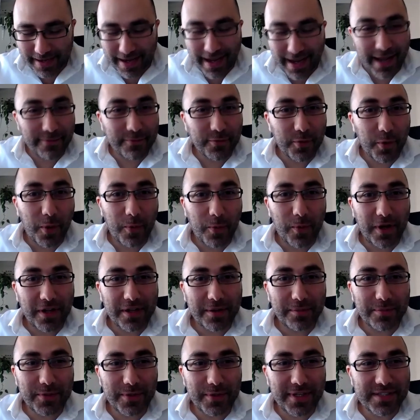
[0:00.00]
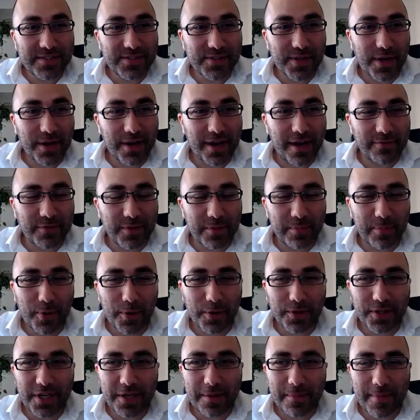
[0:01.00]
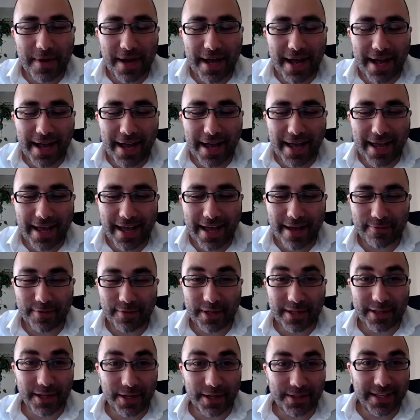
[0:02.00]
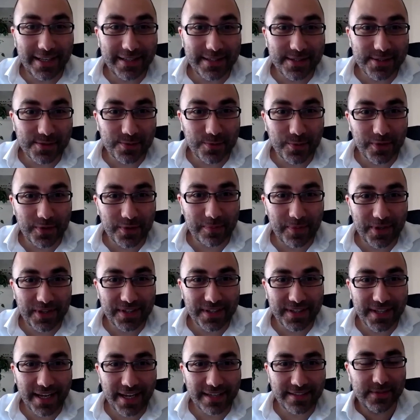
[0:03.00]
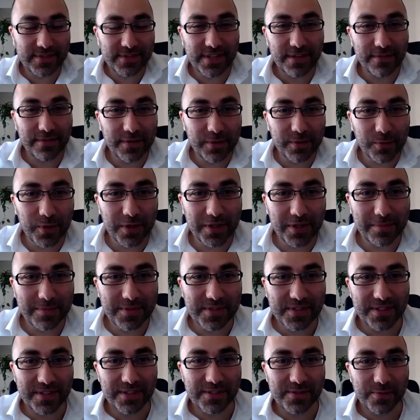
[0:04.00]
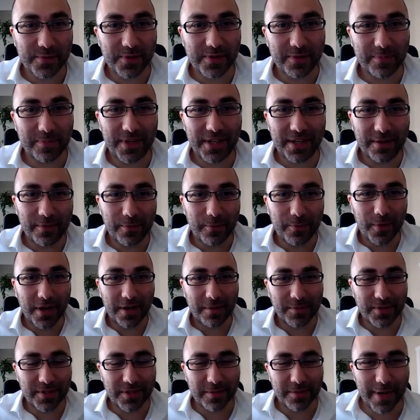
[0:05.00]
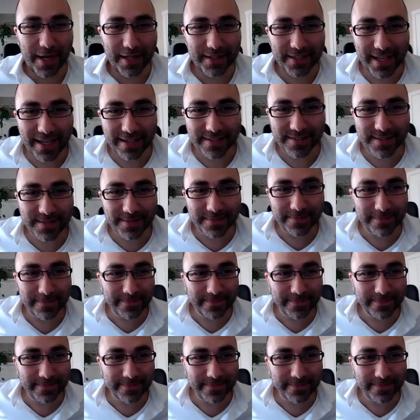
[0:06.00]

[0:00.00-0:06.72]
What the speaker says: Hi, everyone. Welcome to Let's Talk Off the Podium. I have a clarinetist with me today. Stephen Williamson is with me. Welcome to the podcast.